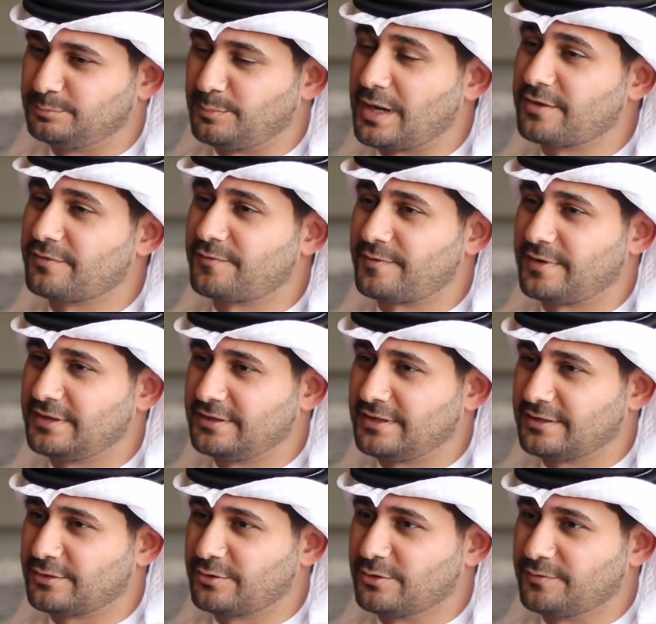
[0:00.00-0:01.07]
My friend
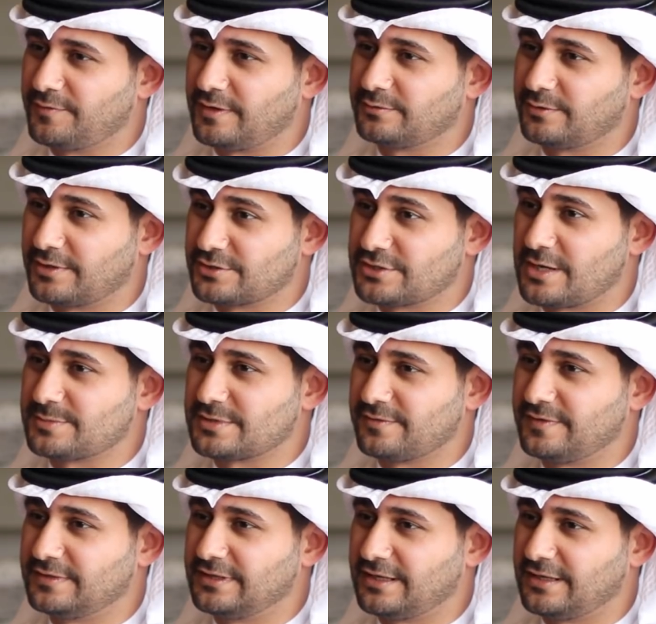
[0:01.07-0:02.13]
and co-founder Hisham
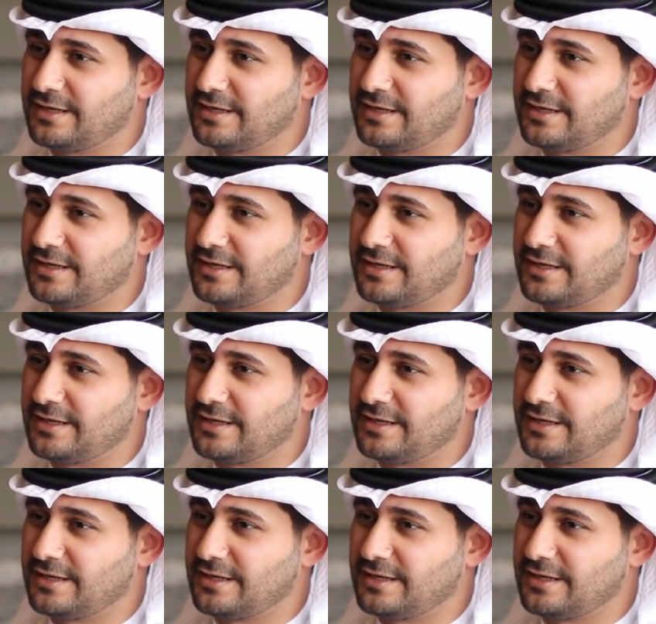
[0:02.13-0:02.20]
Safadi